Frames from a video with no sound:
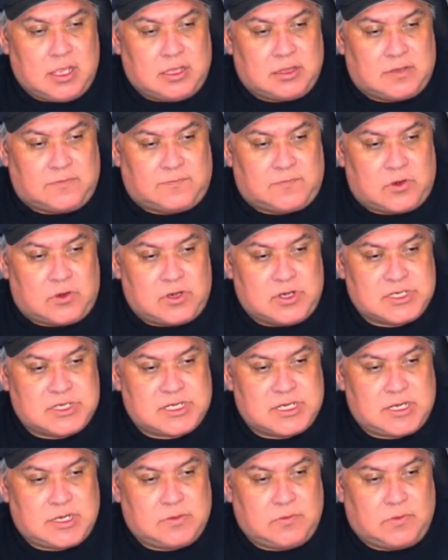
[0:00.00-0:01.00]
The
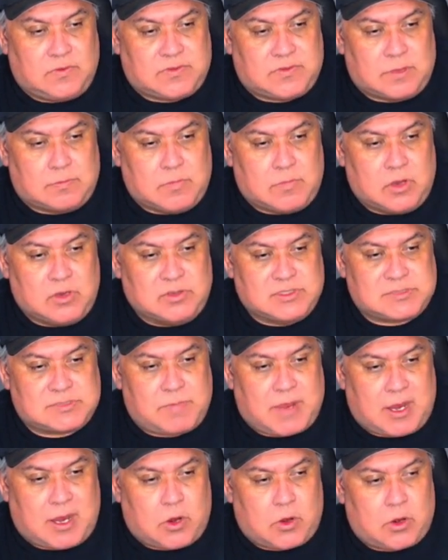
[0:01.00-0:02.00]
version with the most
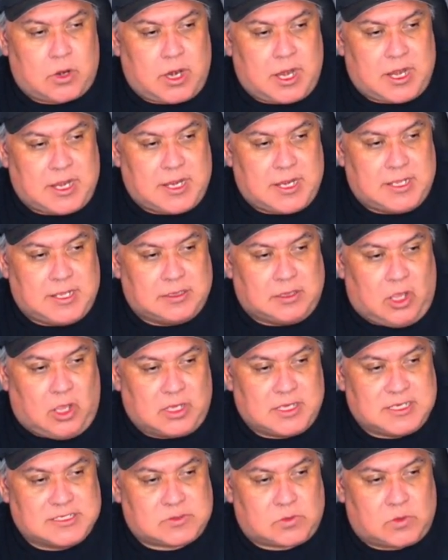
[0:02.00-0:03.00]
power and
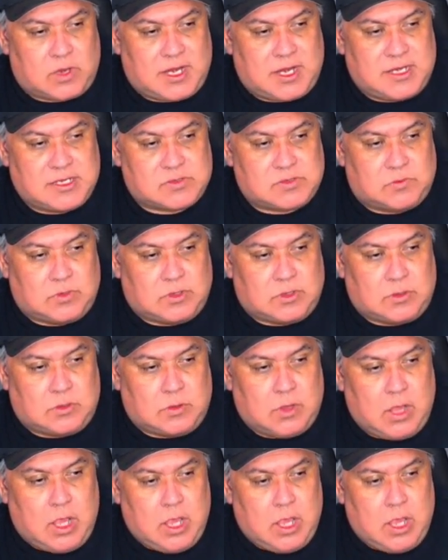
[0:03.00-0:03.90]
longest range will